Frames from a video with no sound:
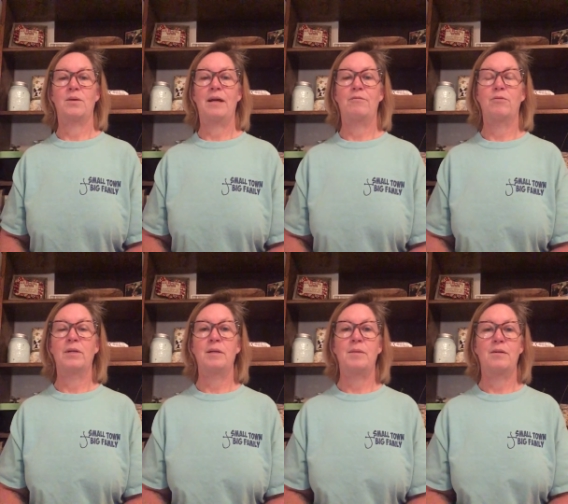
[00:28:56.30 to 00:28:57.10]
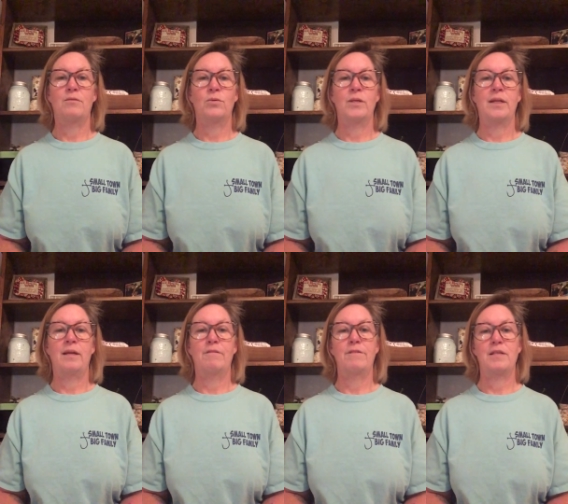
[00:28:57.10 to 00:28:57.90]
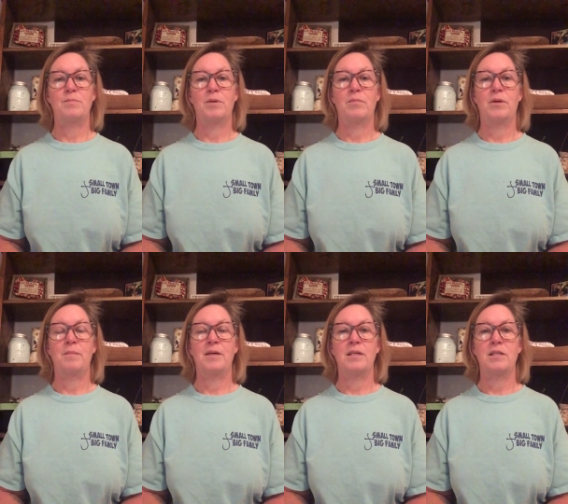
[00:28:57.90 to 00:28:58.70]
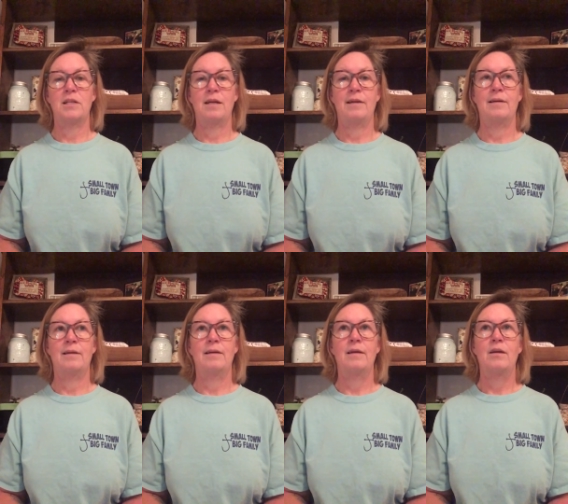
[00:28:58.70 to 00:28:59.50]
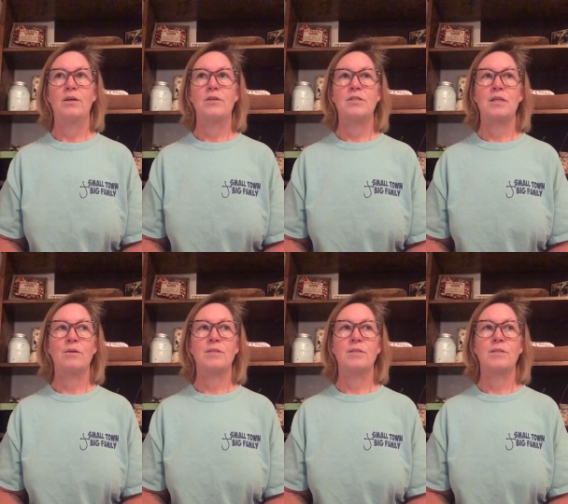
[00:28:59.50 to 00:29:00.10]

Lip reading: I've really been avoiding Facebook pretty much, and so